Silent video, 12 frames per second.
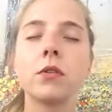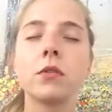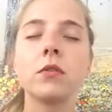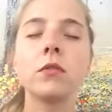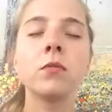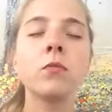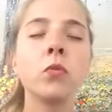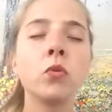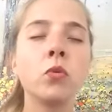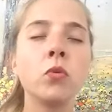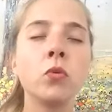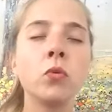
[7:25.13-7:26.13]
your
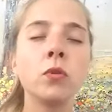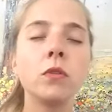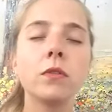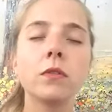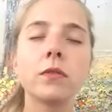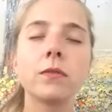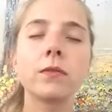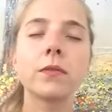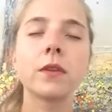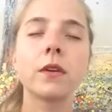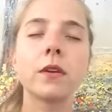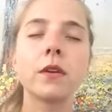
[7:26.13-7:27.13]
mood,
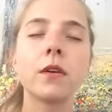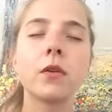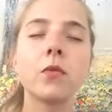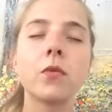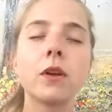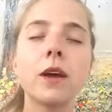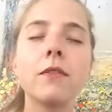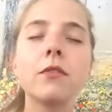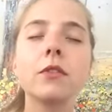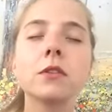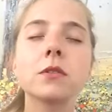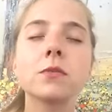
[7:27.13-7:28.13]

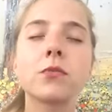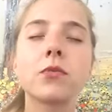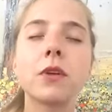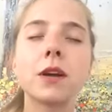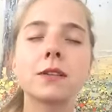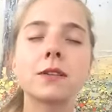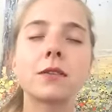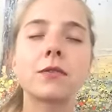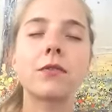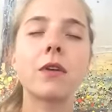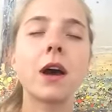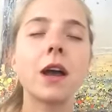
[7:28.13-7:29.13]
whatever is present
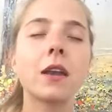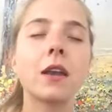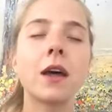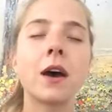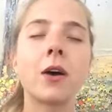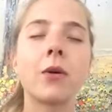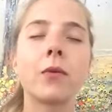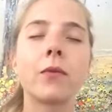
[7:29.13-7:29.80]
right now.